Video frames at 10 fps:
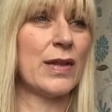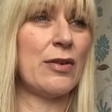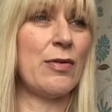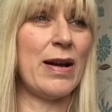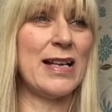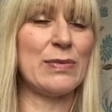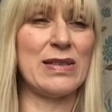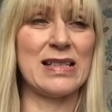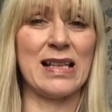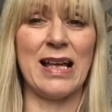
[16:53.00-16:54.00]
reminds me
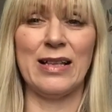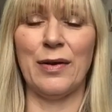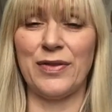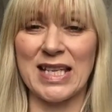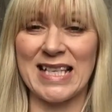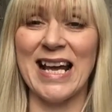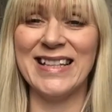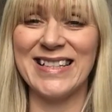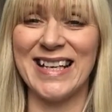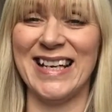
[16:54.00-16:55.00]
slightly of The
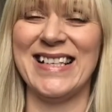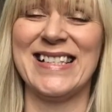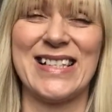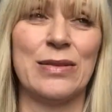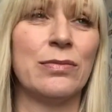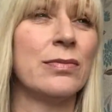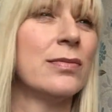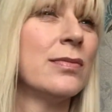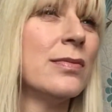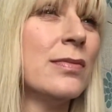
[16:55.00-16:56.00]
Dentist.
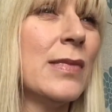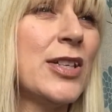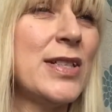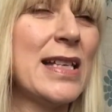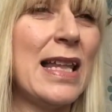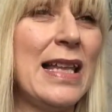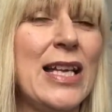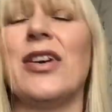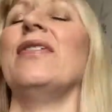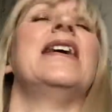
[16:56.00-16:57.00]
Is that
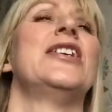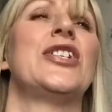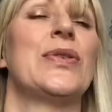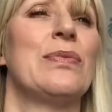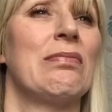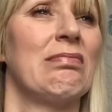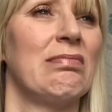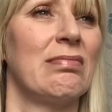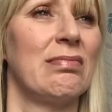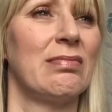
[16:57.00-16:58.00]
licorice?
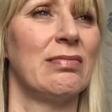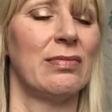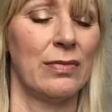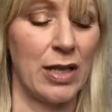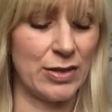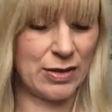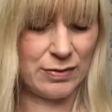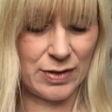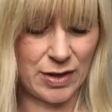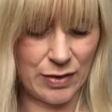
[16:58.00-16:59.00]
I
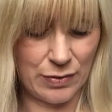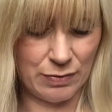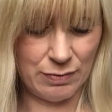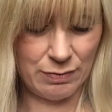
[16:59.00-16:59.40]
don't know.